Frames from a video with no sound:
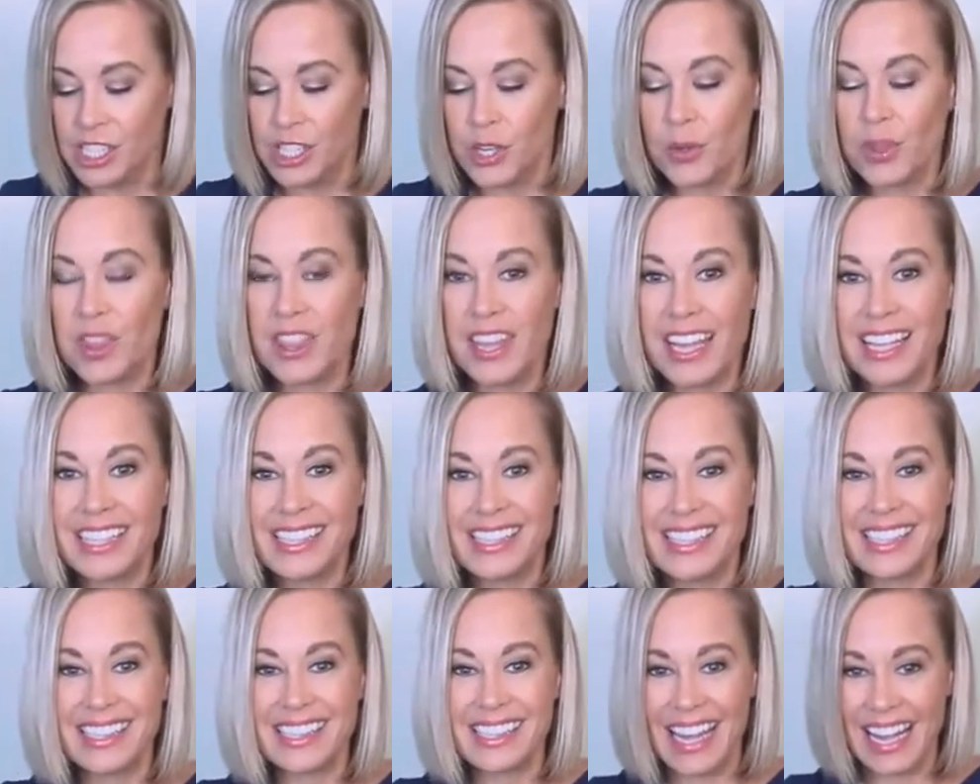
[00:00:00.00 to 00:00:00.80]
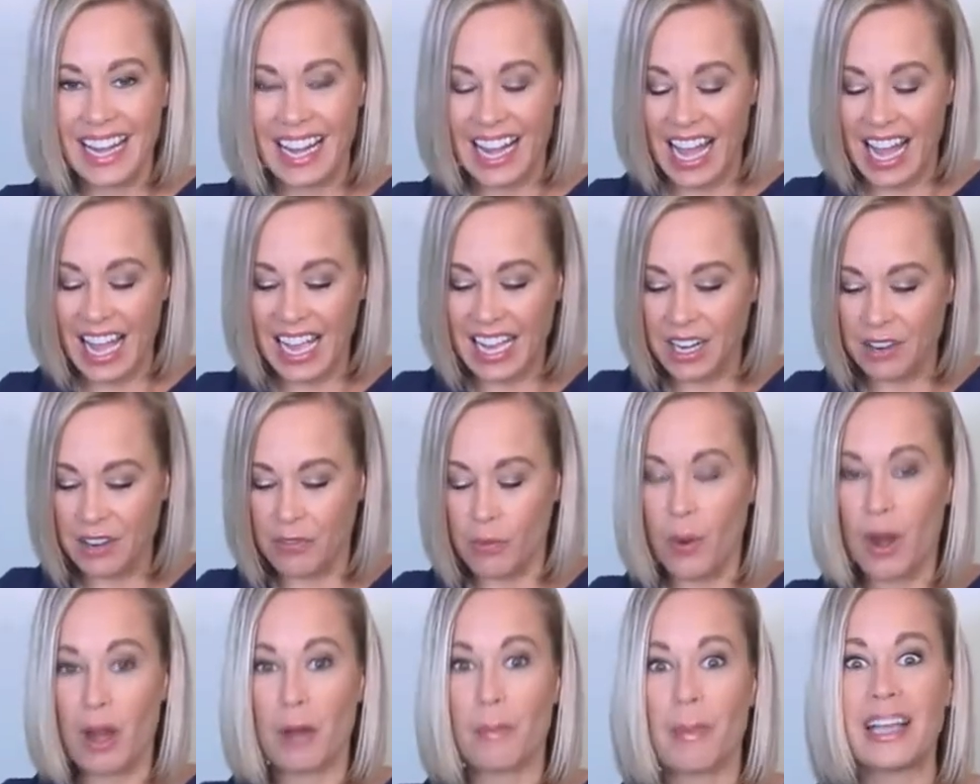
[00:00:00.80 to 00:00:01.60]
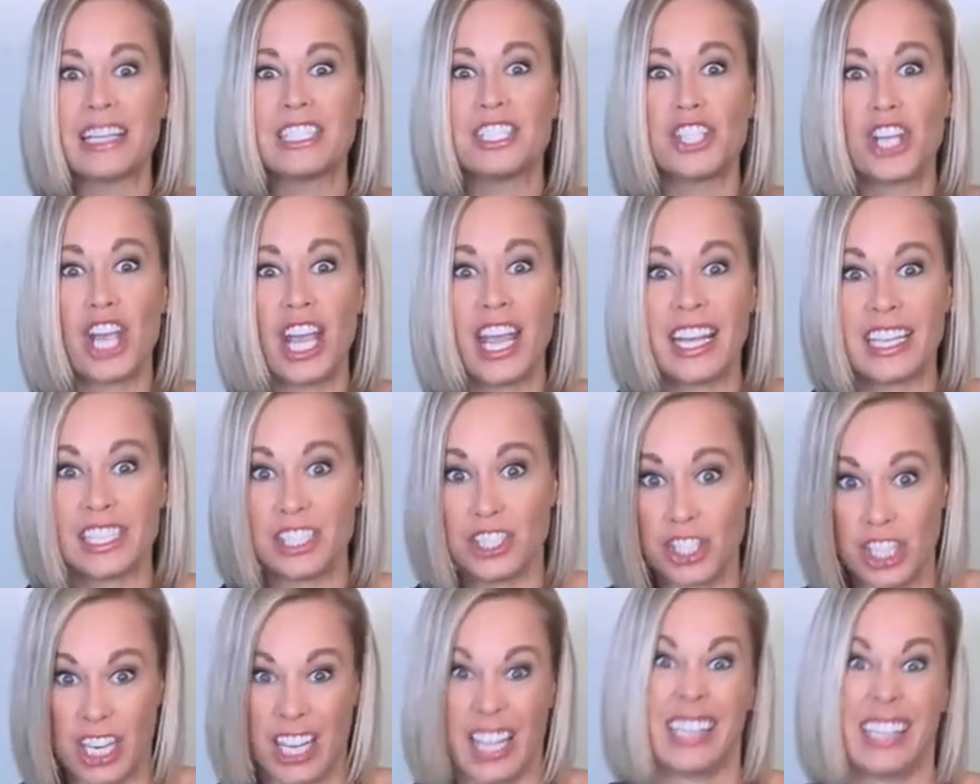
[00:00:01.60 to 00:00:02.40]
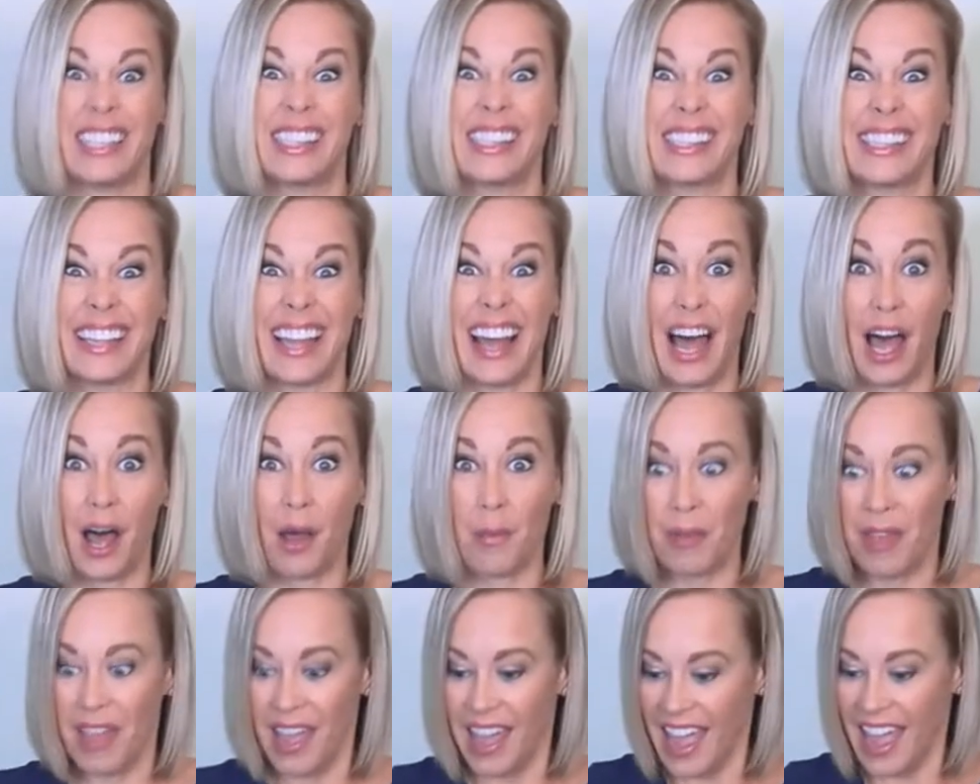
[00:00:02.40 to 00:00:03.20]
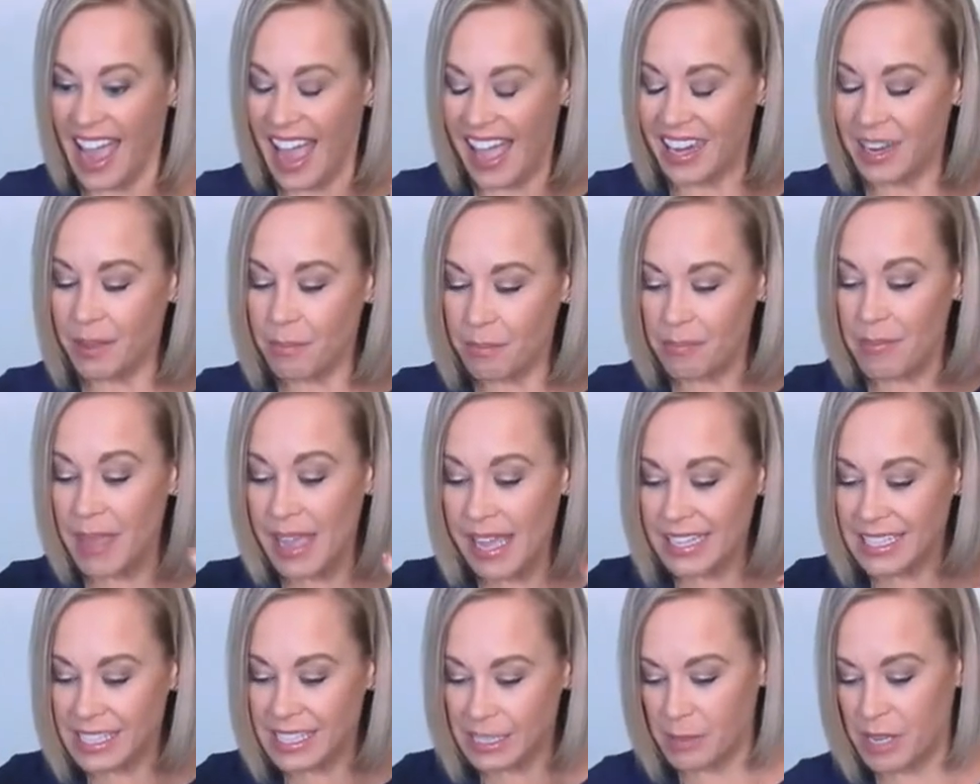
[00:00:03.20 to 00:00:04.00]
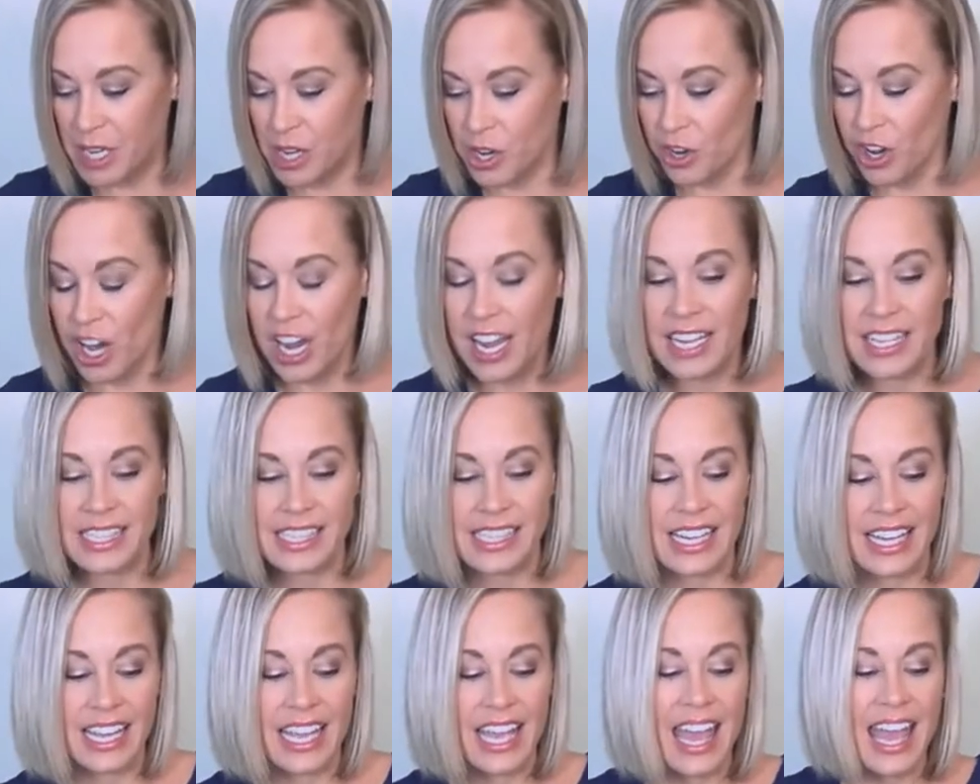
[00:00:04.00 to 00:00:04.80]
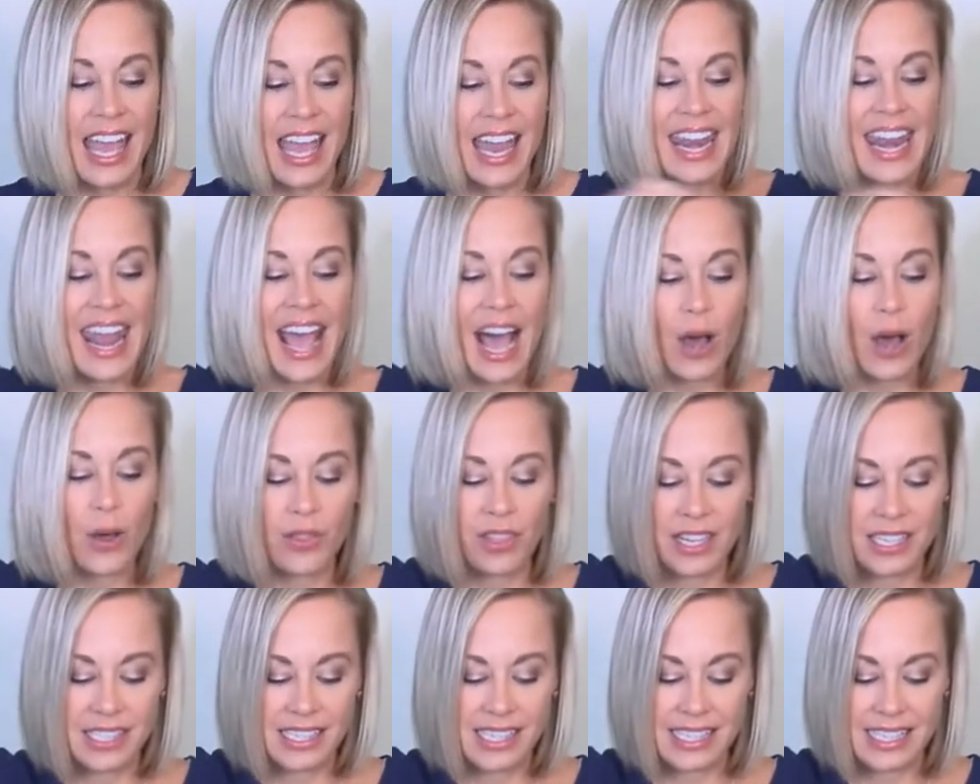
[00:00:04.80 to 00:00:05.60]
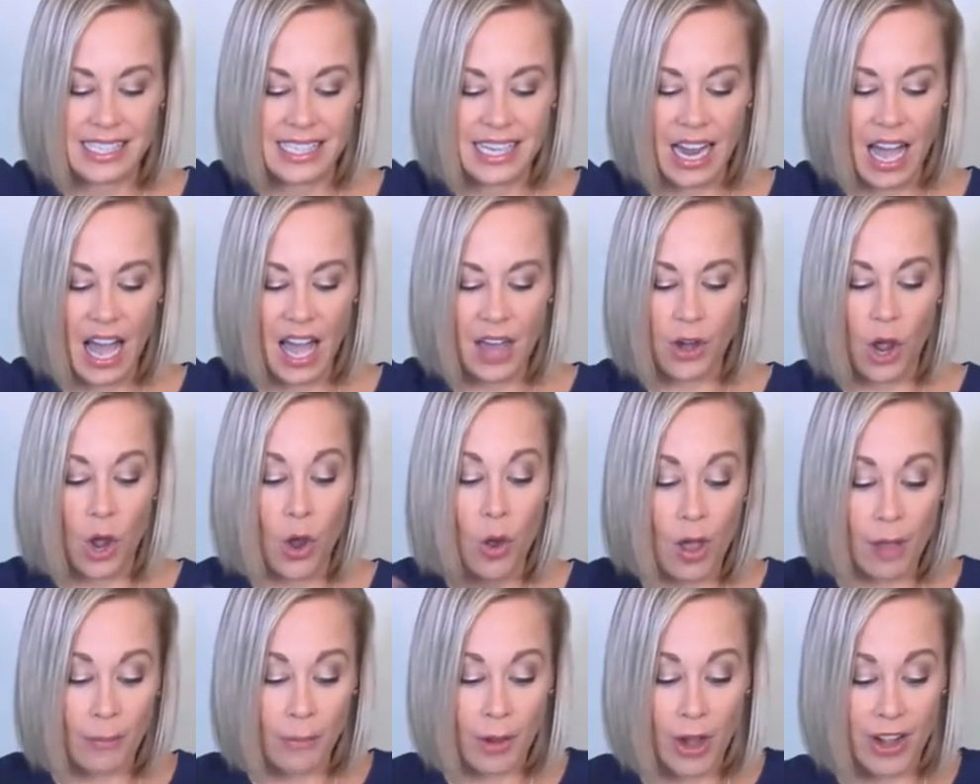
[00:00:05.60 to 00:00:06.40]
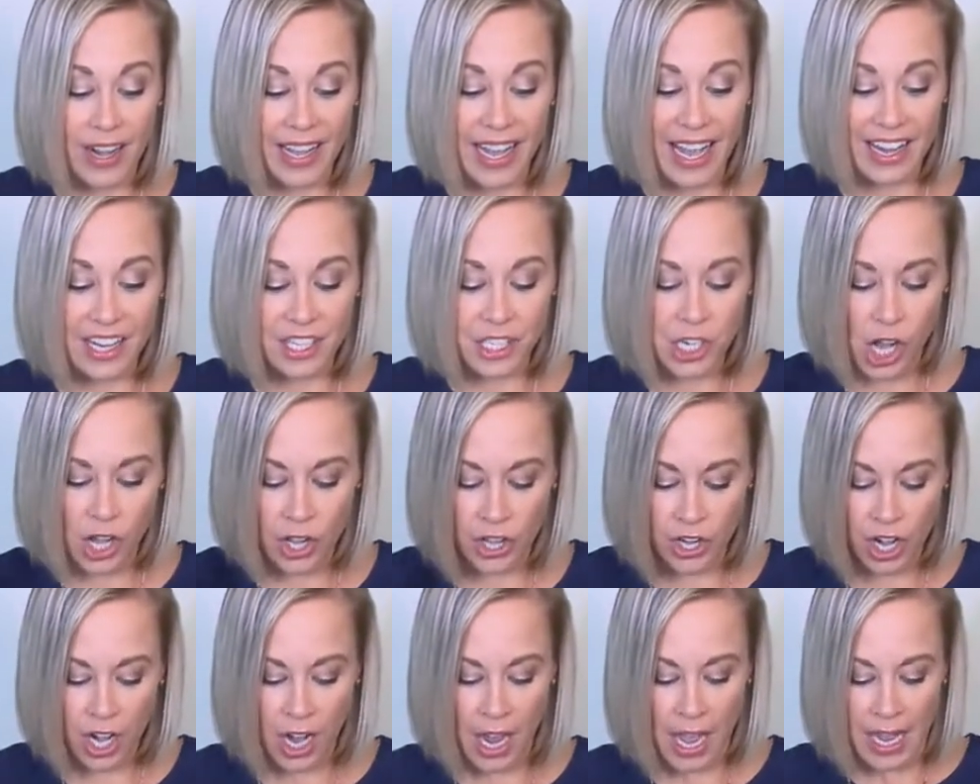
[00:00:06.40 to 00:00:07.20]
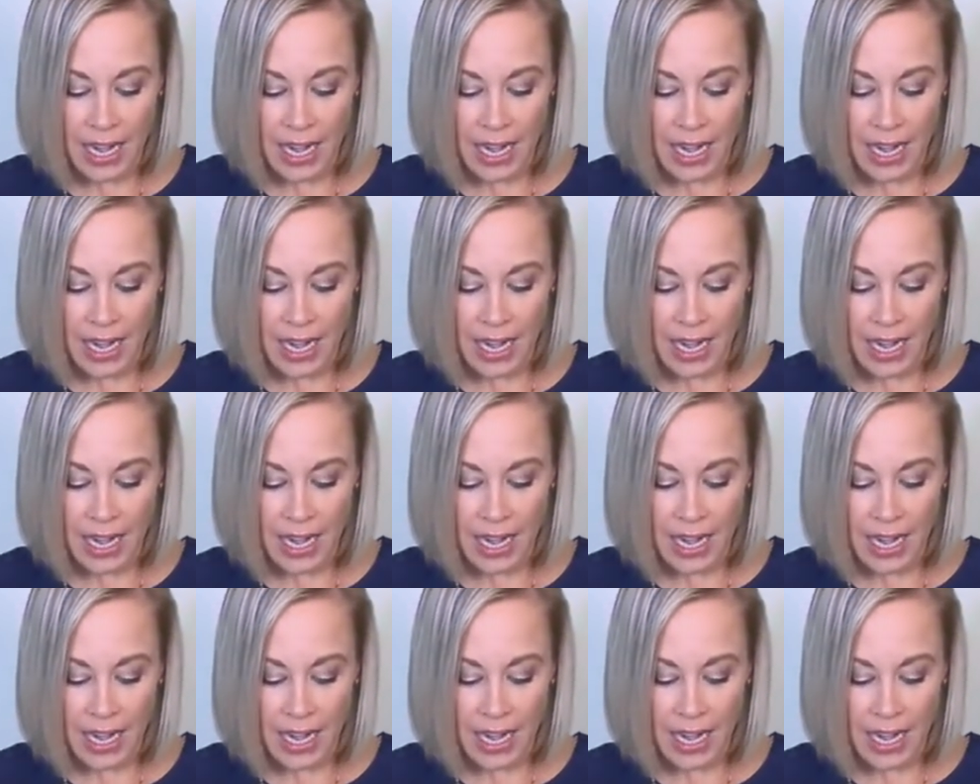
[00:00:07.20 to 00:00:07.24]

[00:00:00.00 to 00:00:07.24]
So this is like kind of where my change ends up. And it makes me crazy. Now this is not, oh, I'm already at a dollar.